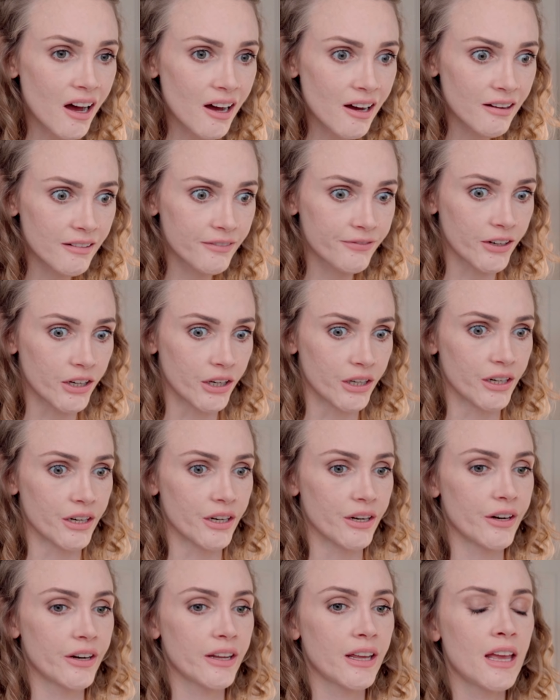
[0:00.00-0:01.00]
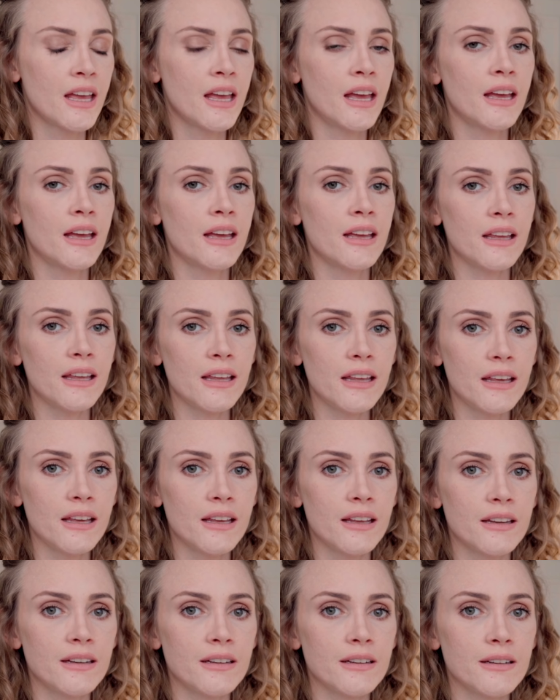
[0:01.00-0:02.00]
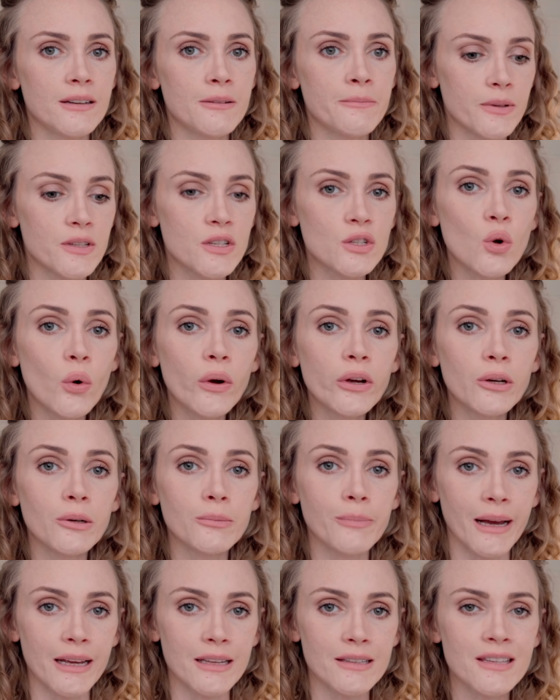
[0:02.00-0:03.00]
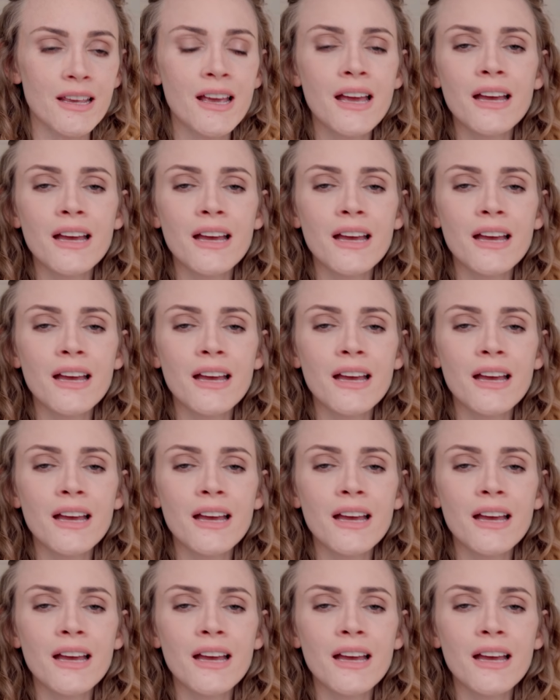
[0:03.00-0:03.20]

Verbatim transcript: covered in soil mites.